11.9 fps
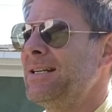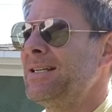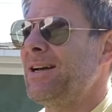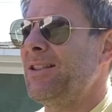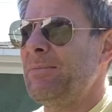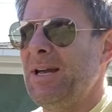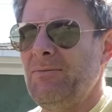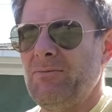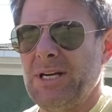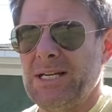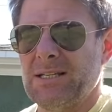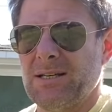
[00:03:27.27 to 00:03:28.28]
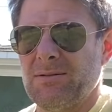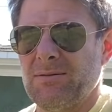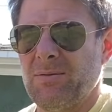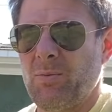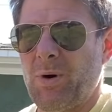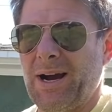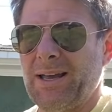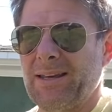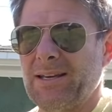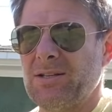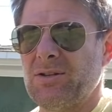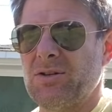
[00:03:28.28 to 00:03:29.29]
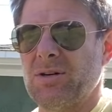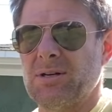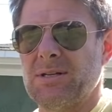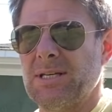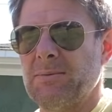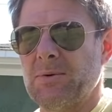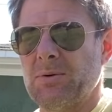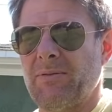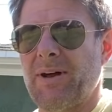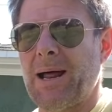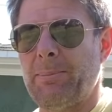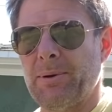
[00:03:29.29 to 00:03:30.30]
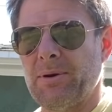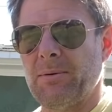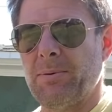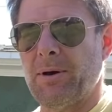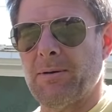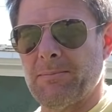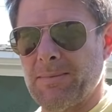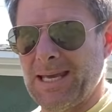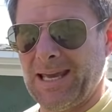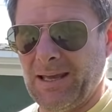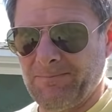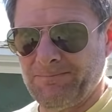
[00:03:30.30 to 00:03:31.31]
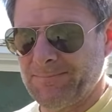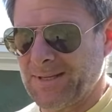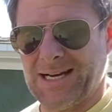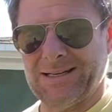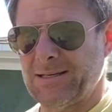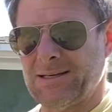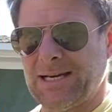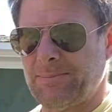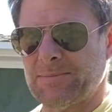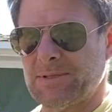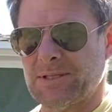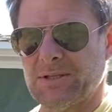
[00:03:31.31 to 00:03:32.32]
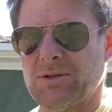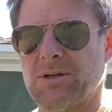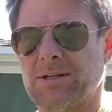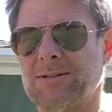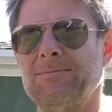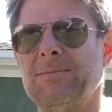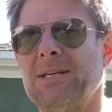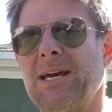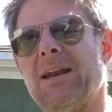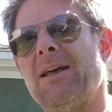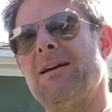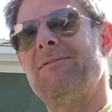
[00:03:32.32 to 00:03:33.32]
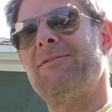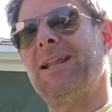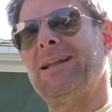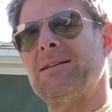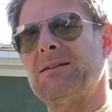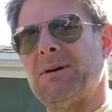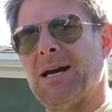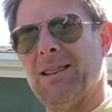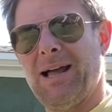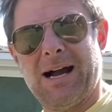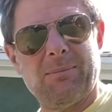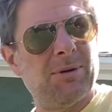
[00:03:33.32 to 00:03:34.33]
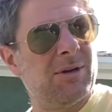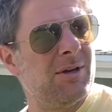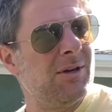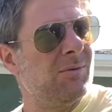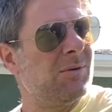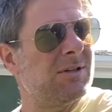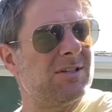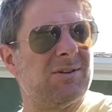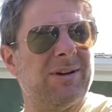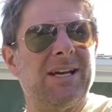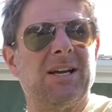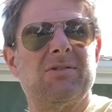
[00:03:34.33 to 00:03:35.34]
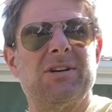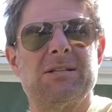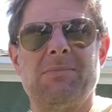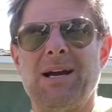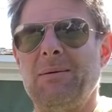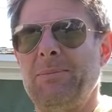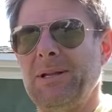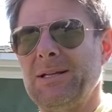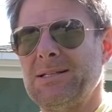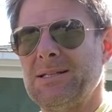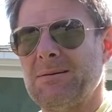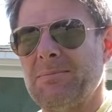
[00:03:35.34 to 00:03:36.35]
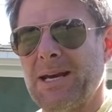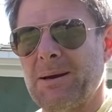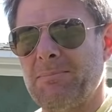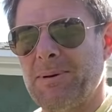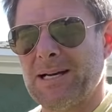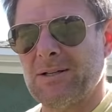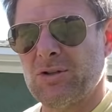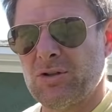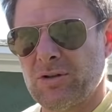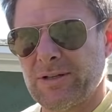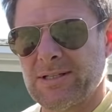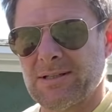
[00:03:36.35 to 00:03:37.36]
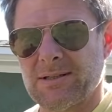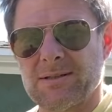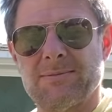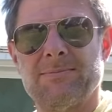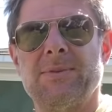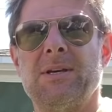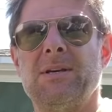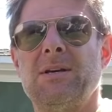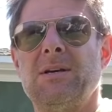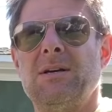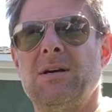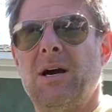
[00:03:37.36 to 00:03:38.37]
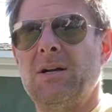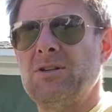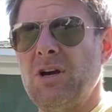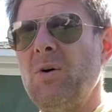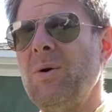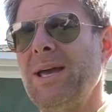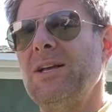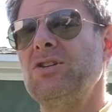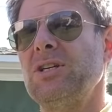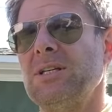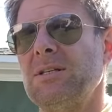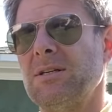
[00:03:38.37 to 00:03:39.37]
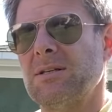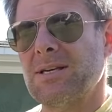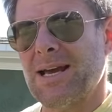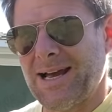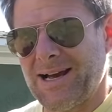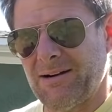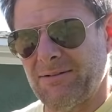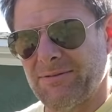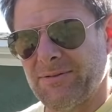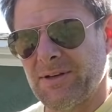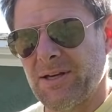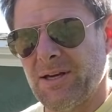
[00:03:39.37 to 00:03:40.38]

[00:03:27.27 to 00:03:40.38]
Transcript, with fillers: Now the main reason why this truck seems to have happened upon me, I didn't happen to this truck, it fell into my lap, was to increase my ability to make bad choices. A tow hitch it does have.